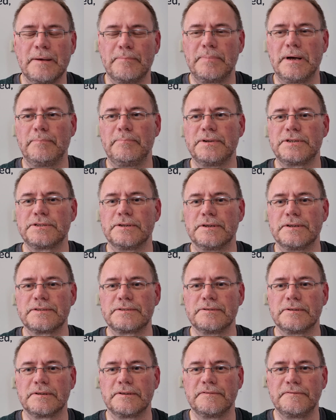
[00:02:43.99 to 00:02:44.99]
published on a
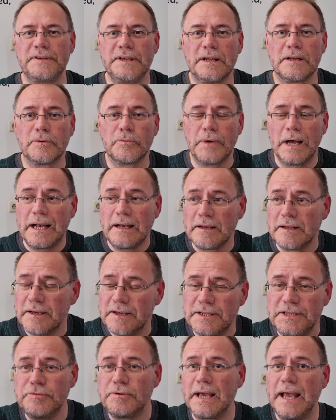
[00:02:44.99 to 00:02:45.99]
certain field. Well,
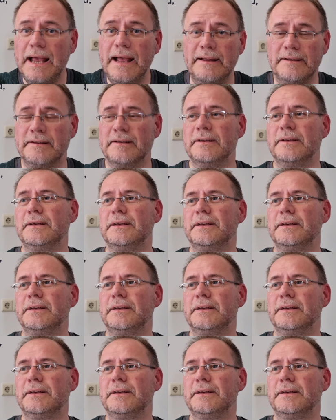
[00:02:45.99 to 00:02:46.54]
you can.